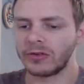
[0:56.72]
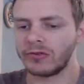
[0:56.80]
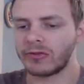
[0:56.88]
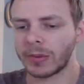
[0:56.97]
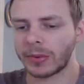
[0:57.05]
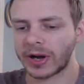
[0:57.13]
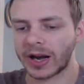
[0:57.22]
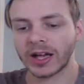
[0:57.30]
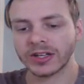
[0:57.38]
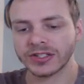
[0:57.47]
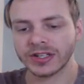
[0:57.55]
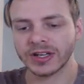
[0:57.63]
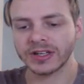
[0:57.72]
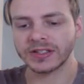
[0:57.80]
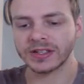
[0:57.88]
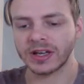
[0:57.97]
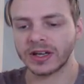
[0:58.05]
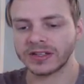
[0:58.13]
Rebel Clash is
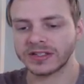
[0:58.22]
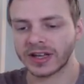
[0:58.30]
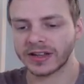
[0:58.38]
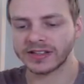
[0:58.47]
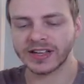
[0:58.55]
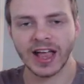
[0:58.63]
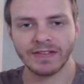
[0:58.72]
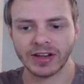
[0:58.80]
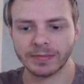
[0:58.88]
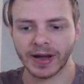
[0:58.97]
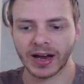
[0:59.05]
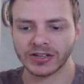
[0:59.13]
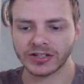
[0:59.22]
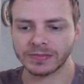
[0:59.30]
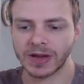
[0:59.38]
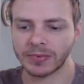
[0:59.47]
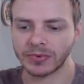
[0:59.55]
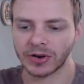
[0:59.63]
a set that's heavily bashed.
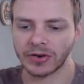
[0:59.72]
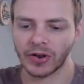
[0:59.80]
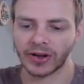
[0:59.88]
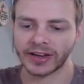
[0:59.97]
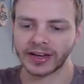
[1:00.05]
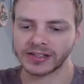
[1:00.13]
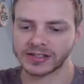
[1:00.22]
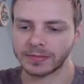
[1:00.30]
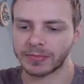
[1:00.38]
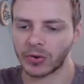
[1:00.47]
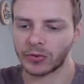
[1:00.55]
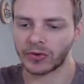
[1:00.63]
People don't like it because of the pull